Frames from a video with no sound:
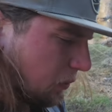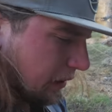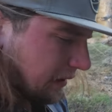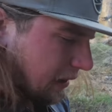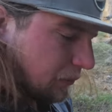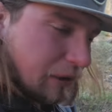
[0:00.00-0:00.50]
we'll
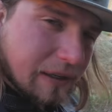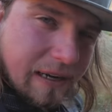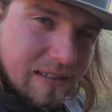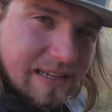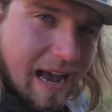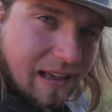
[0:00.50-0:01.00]
get that really
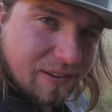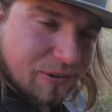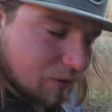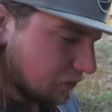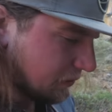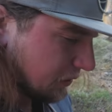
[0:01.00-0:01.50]
nice
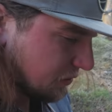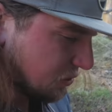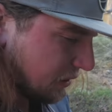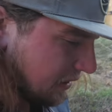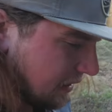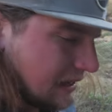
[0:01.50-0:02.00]
casserole feel
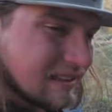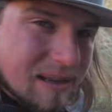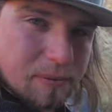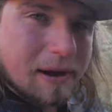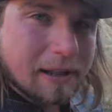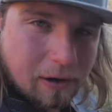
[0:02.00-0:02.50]
to it.
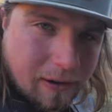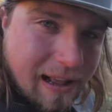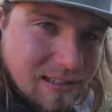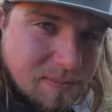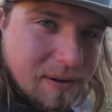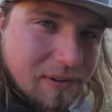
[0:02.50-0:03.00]
Then we'll add our
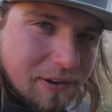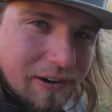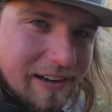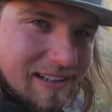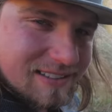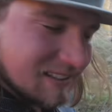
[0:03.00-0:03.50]
last bit of
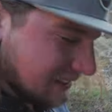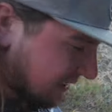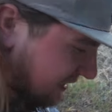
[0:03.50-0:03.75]
ingredients.